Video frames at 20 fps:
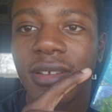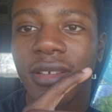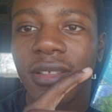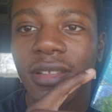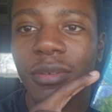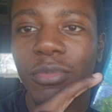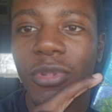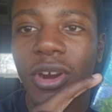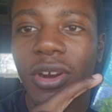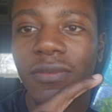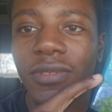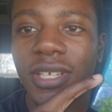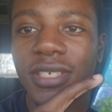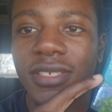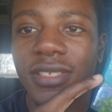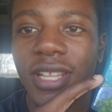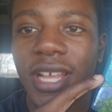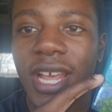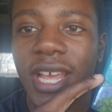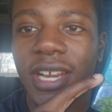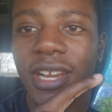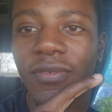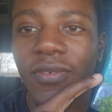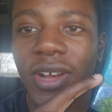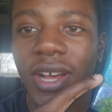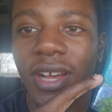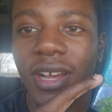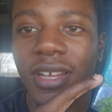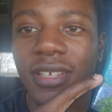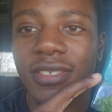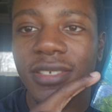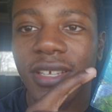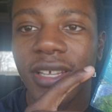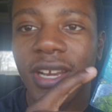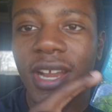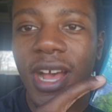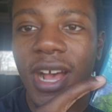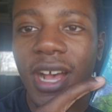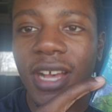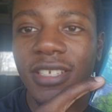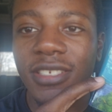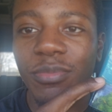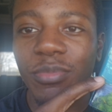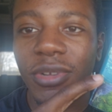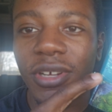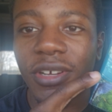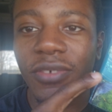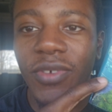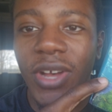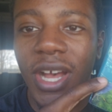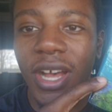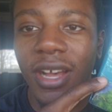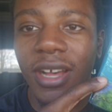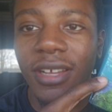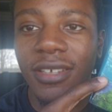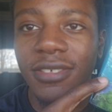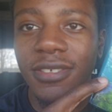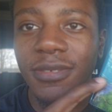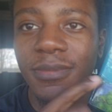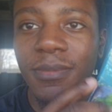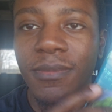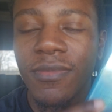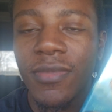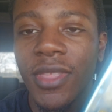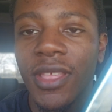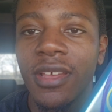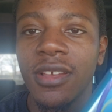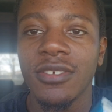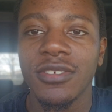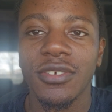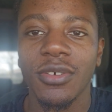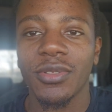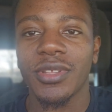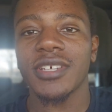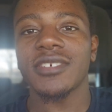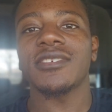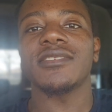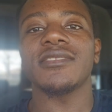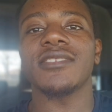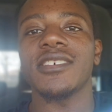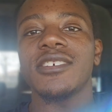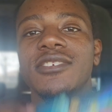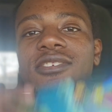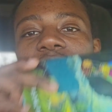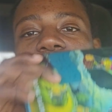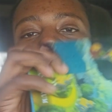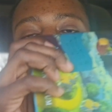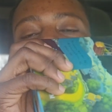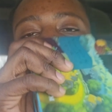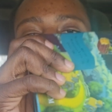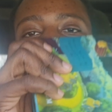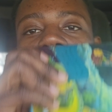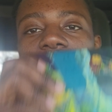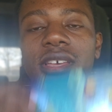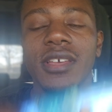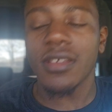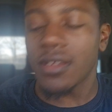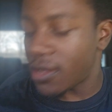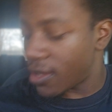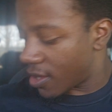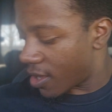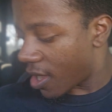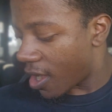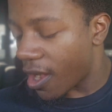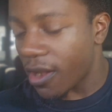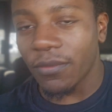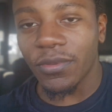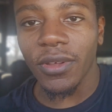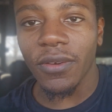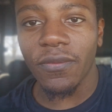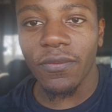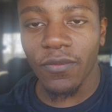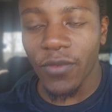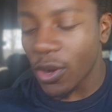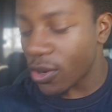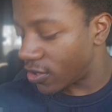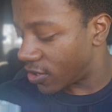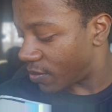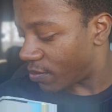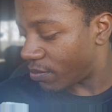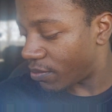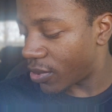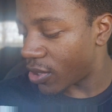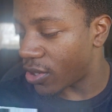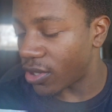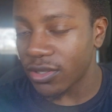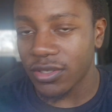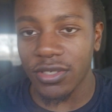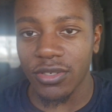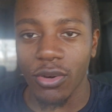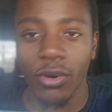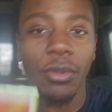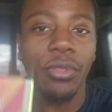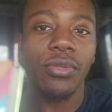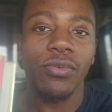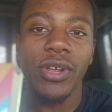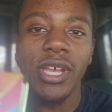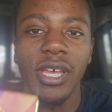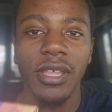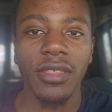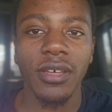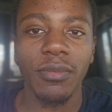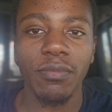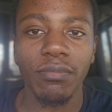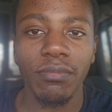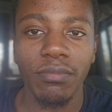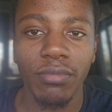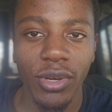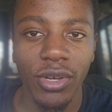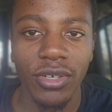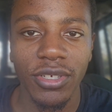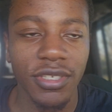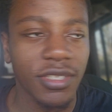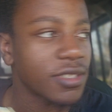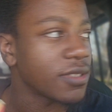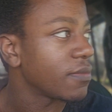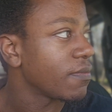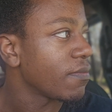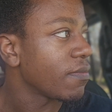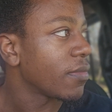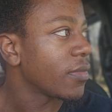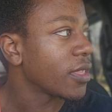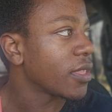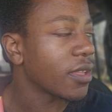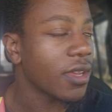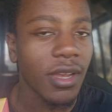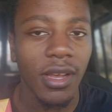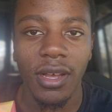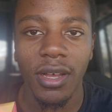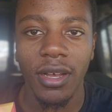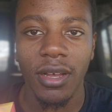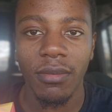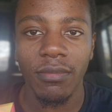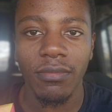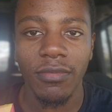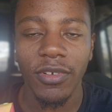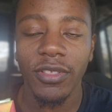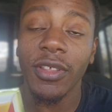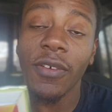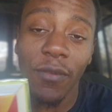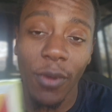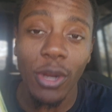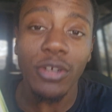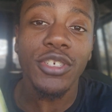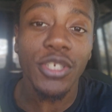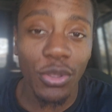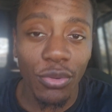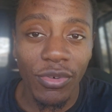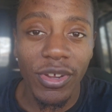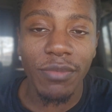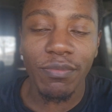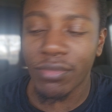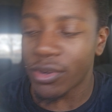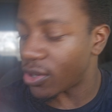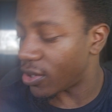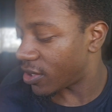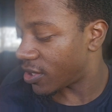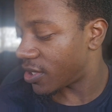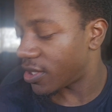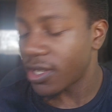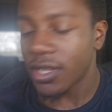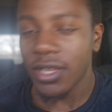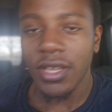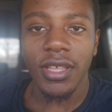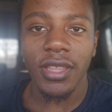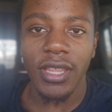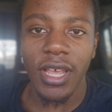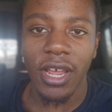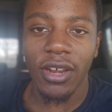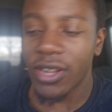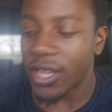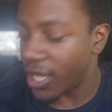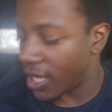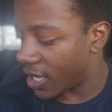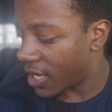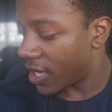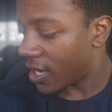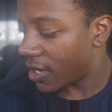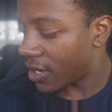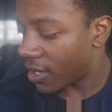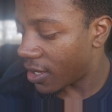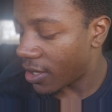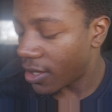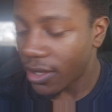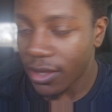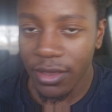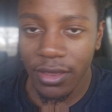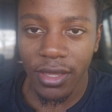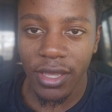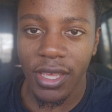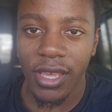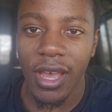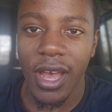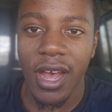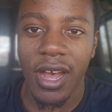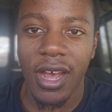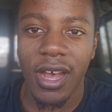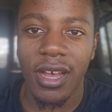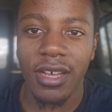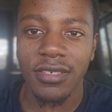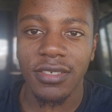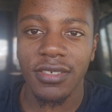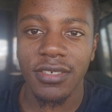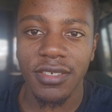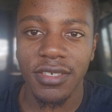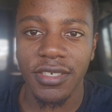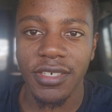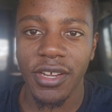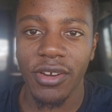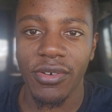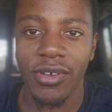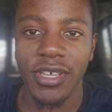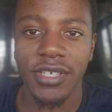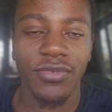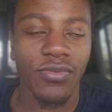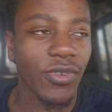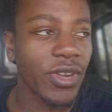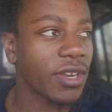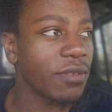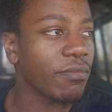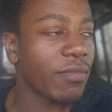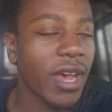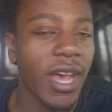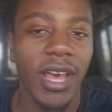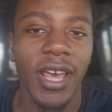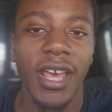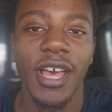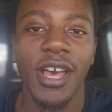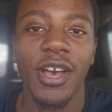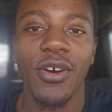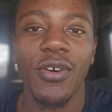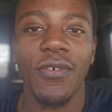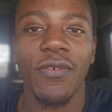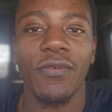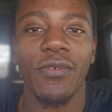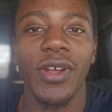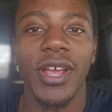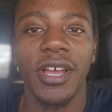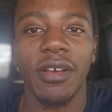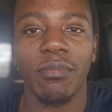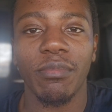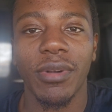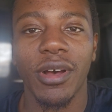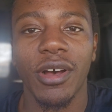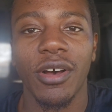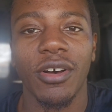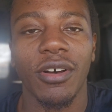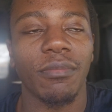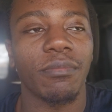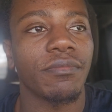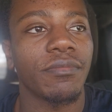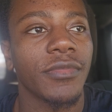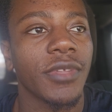The Marvelous Land of Oz, and Ozma of Oz. So these are three of the first books, or three of the books, the first 3 books that are in the Oz series written by L. Frank Baum.